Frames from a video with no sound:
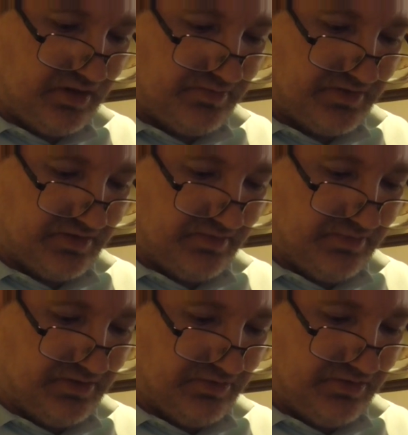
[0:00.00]
opposite,
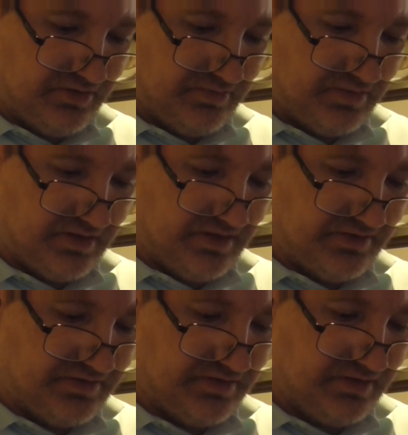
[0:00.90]
but they're in their
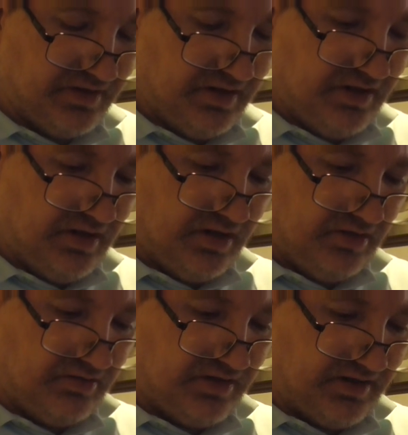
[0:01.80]
place.
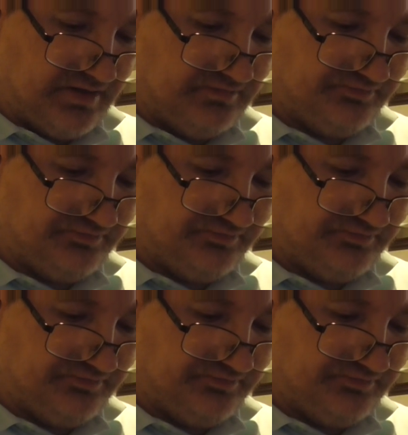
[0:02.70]
Okay,